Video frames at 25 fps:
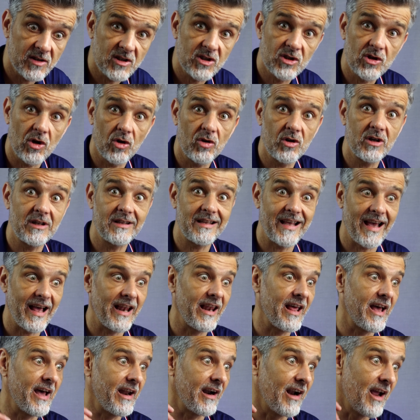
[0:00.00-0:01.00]

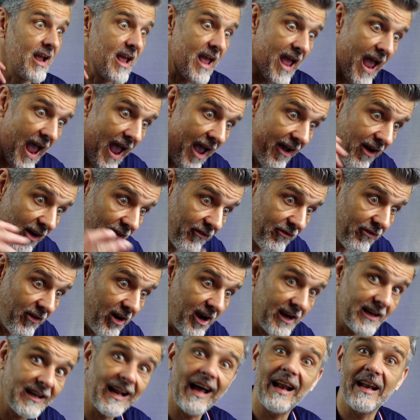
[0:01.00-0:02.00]
storyteller,
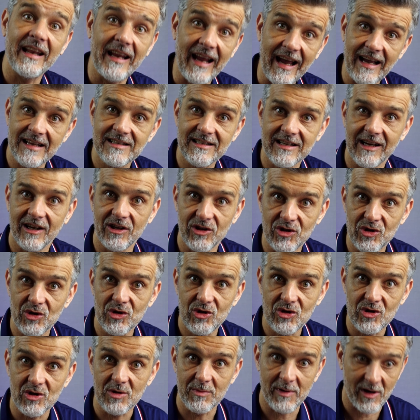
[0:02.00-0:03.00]
finally as a
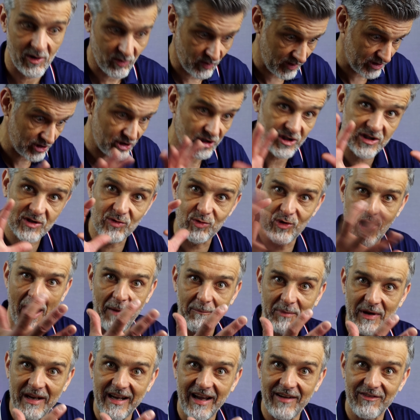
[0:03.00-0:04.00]
YouTuber, which is
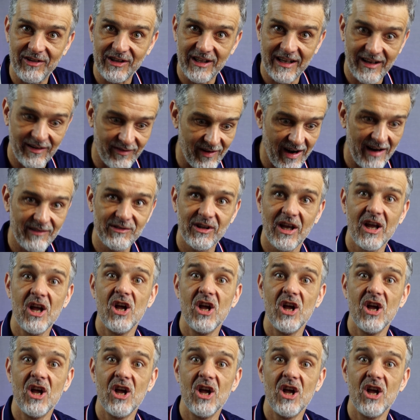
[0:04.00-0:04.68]
wrapping everything around,